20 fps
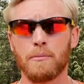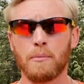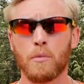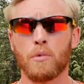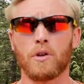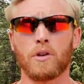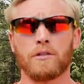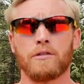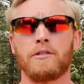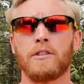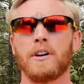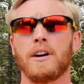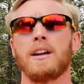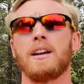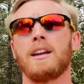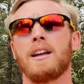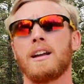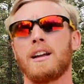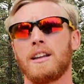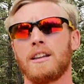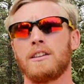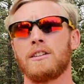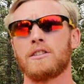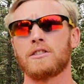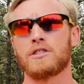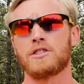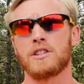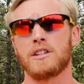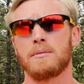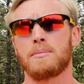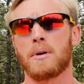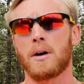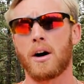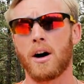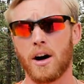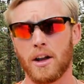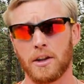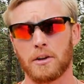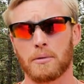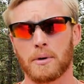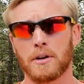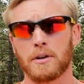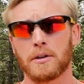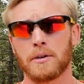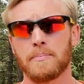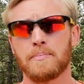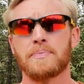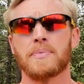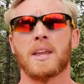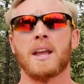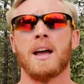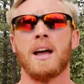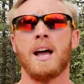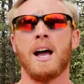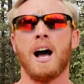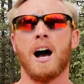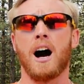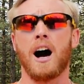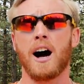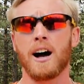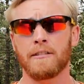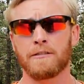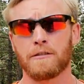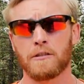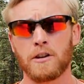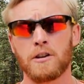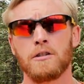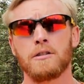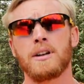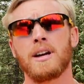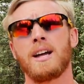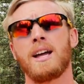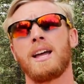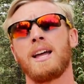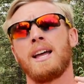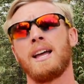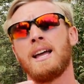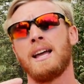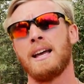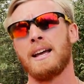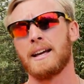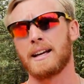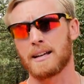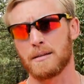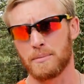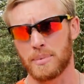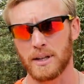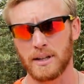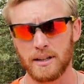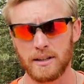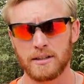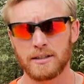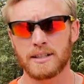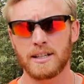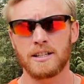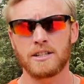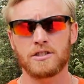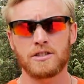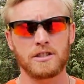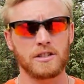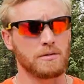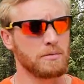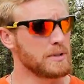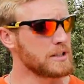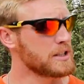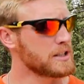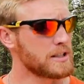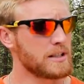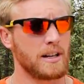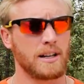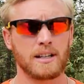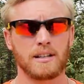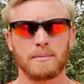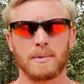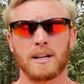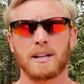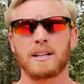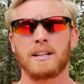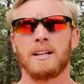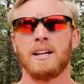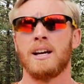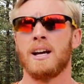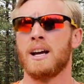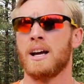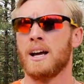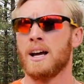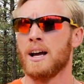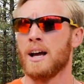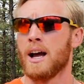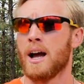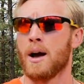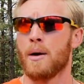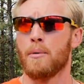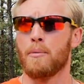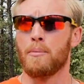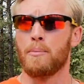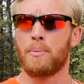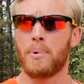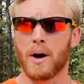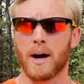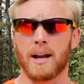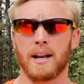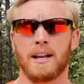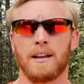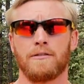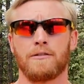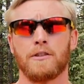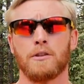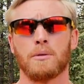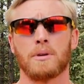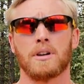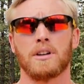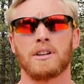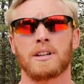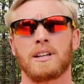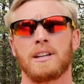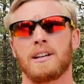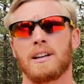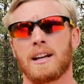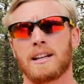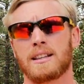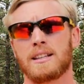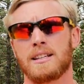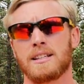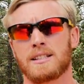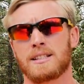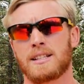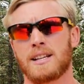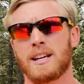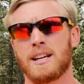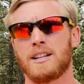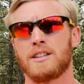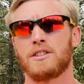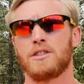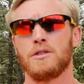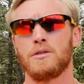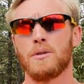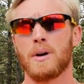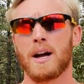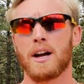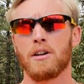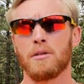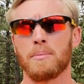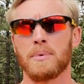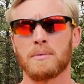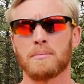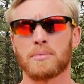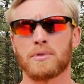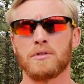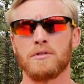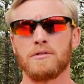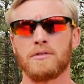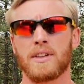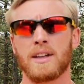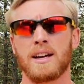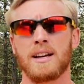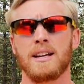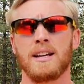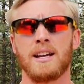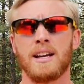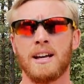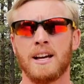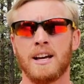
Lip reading: more fun in your Jeep on the road. Off-road, it can be a little dangerous. We just talked about it. But if you are looking at this to help improve that